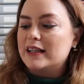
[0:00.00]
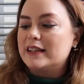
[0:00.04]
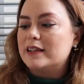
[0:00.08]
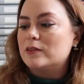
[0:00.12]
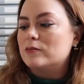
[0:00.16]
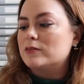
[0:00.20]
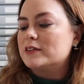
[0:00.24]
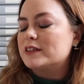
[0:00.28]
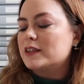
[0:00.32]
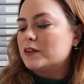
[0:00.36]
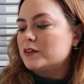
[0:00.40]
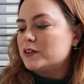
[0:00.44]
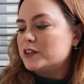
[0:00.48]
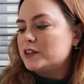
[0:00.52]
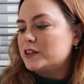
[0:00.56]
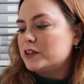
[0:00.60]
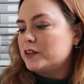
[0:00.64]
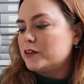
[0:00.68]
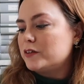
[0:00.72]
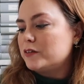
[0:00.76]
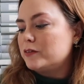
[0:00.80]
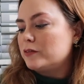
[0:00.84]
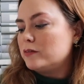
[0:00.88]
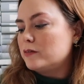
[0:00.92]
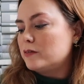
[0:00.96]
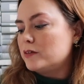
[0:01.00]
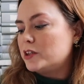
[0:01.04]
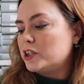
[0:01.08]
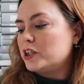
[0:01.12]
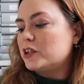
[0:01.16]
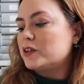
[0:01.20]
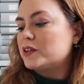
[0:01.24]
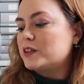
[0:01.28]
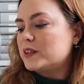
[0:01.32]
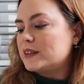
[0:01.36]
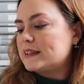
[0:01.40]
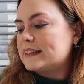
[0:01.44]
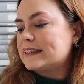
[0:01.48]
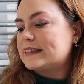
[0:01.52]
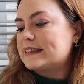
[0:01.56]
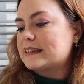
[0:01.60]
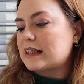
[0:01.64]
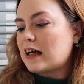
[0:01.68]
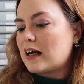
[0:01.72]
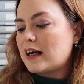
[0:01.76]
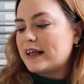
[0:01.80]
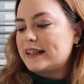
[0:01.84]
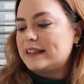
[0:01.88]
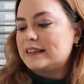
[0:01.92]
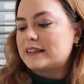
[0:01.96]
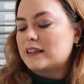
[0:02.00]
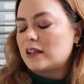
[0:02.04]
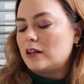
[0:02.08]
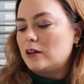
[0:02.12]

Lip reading: There was also, she also designed